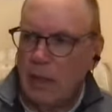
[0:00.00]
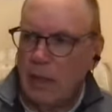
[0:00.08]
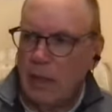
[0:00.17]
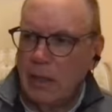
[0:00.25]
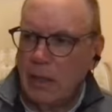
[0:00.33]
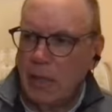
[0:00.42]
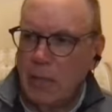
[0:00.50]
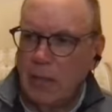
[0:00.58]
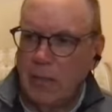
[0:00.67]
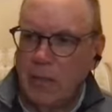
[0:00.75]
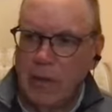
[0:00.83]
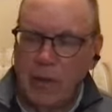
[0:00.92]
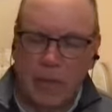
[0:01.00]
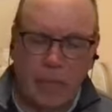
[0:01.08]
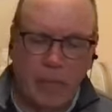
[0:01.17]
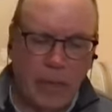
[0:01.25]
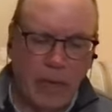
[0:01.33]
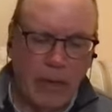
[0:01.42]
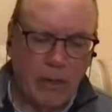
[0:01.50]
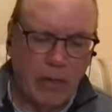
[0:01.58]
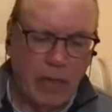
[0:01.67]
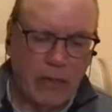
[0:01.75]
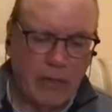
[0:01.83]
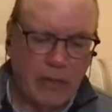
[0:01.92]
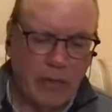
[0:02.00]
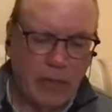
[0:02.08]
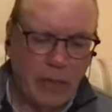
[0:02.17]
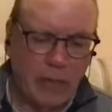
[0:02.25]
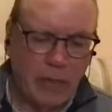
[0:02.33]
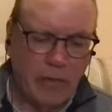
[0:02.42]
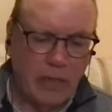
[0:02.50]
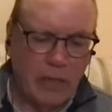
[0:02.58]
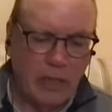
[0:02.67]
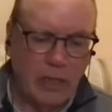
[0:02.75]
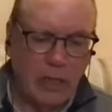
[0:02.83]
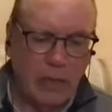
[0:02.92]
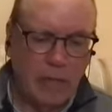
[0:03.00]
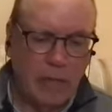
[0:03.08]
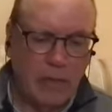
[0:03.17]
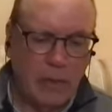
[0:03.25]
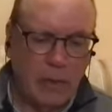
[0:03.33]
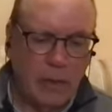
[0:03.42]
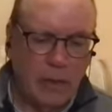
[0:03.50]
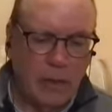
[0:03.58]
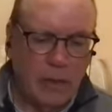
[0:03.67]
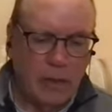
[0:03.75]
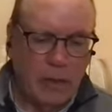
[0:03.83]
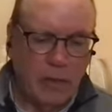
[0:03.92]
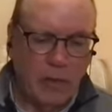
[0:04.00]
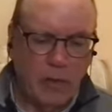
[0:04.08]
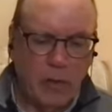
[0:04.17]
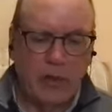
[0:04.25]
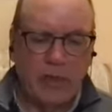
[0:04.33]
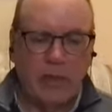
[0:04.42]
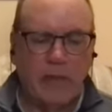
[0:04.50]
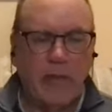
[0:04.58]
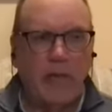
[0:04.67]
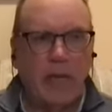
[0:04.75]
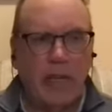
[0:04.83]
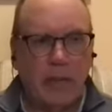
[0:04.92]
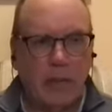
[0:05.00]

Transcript: a couple of the paragraphs of the uh, verses of the faith